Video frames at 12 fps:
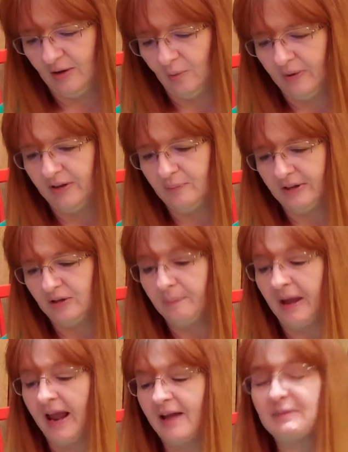Will, Bill,
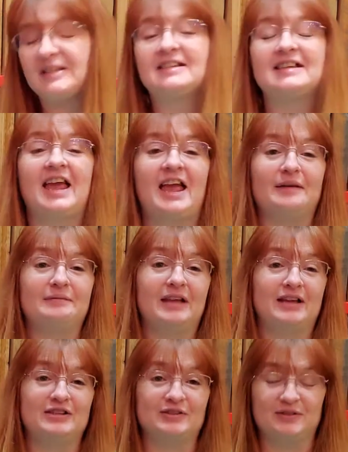Pam, and Sam.
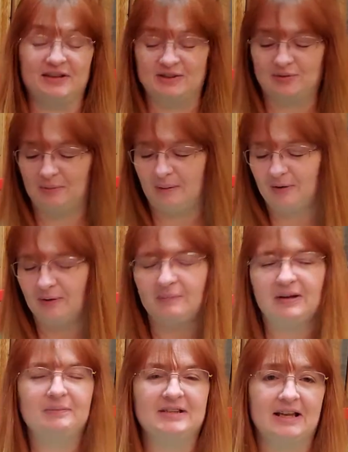That's who it is. Remember,
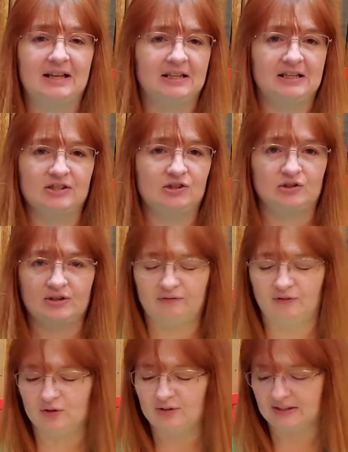Miss Allen gets those
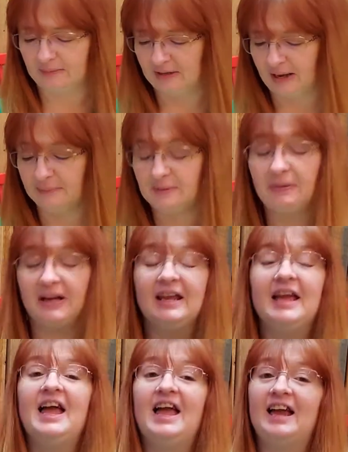confused sometimes, but
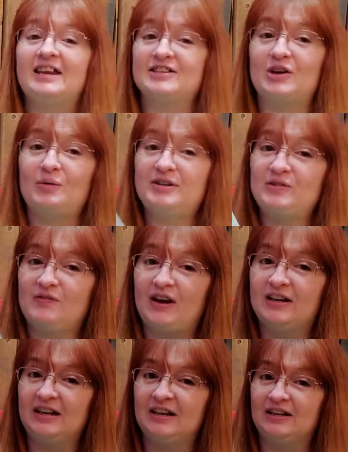it is always
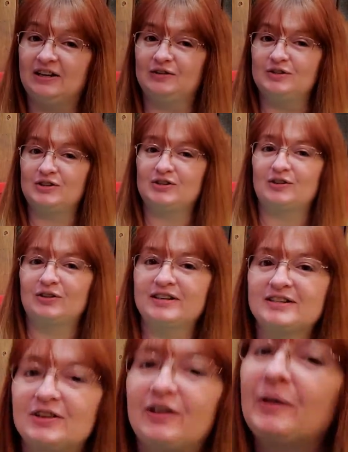fun and cute stories.
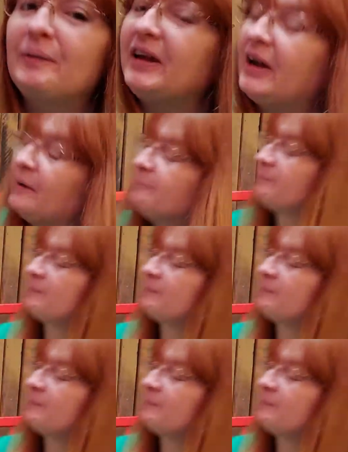So here we go.